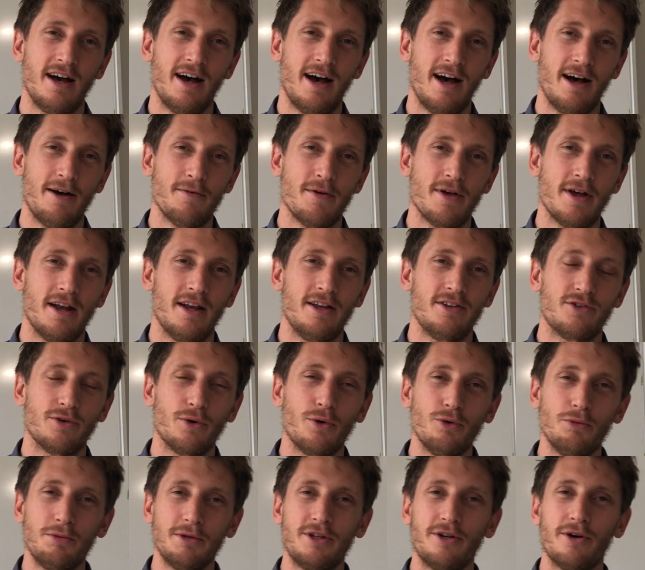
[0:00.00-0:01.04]
And it's
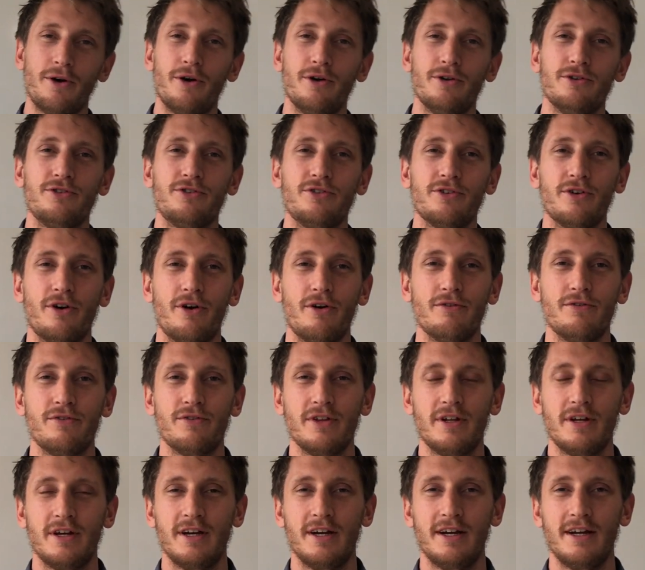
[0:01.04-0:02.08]
all because of
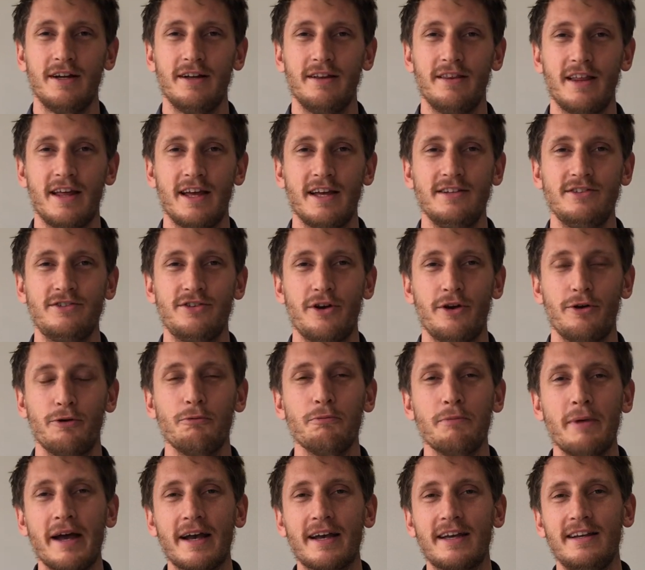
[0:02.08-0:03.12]
the internal
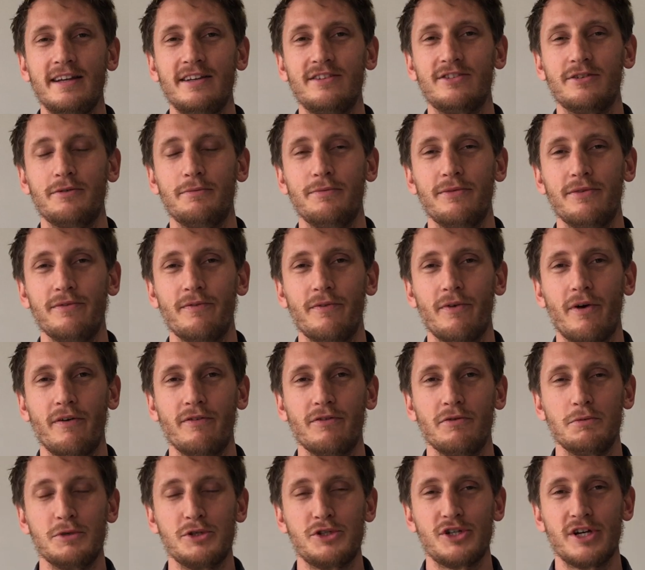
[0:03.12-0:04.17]
mechanism
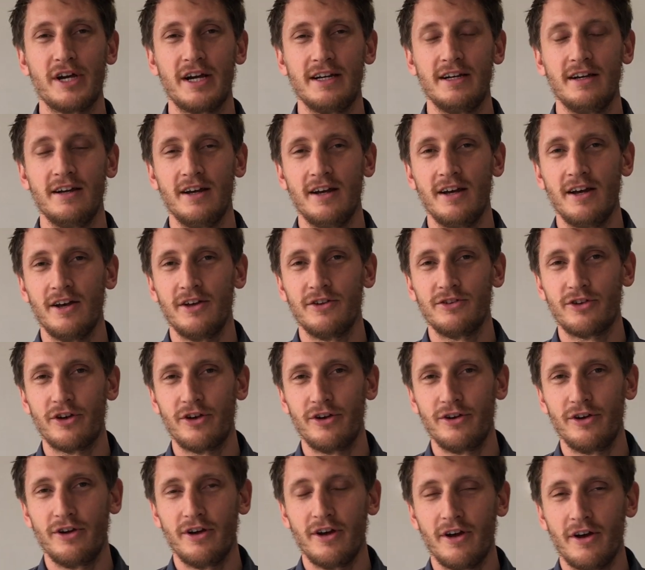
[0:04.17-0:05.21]
of the machine.
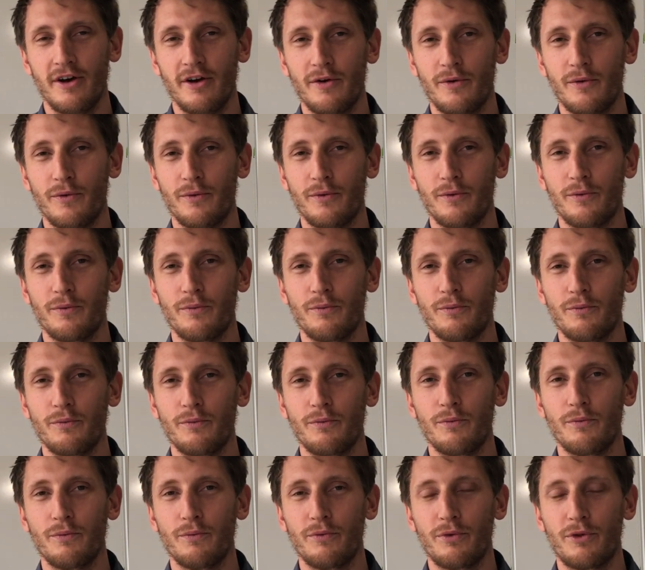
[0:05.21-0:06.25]
So
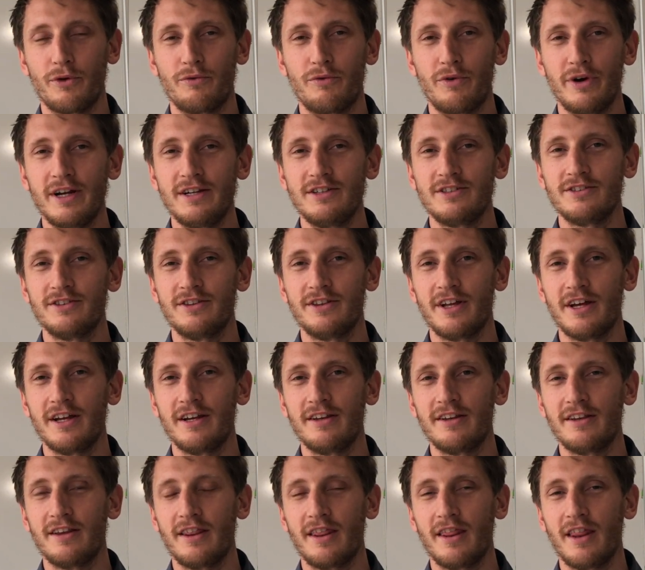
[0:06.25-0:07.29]
the reason
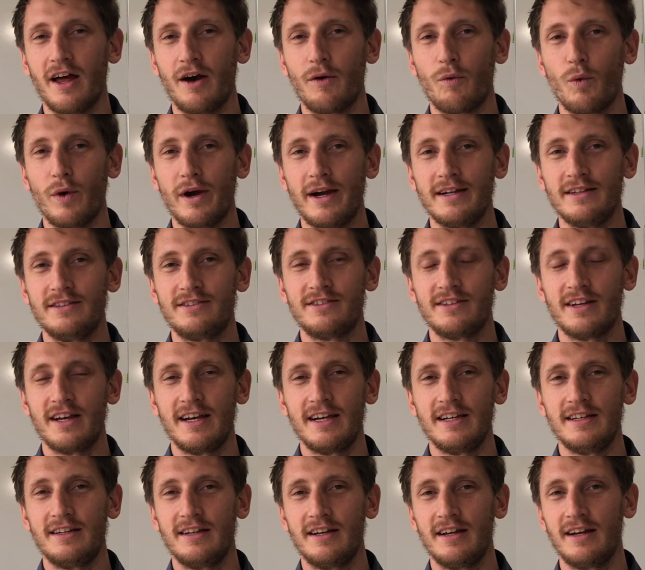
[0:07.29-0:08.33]
that a weed
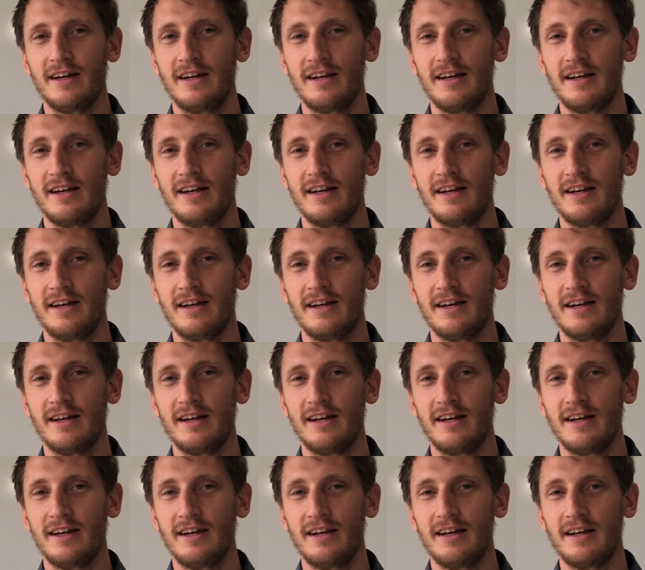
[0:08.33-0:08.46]
seed